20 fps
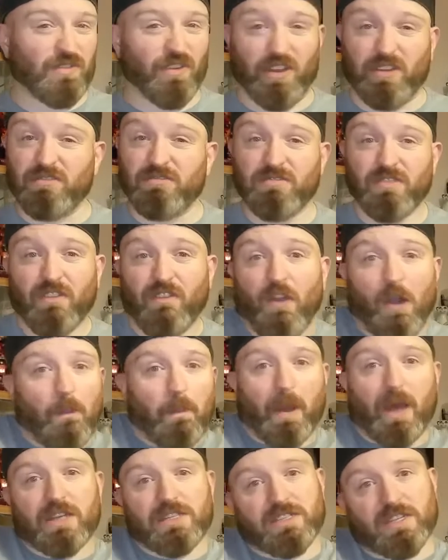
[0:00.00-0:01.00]
it's fun, for a
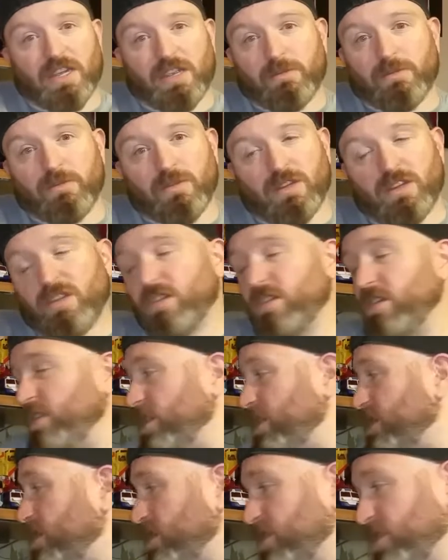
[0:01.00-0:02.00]
pastime.
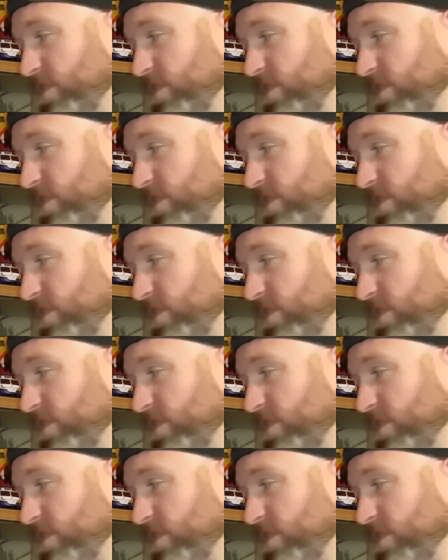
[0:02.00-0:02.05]
This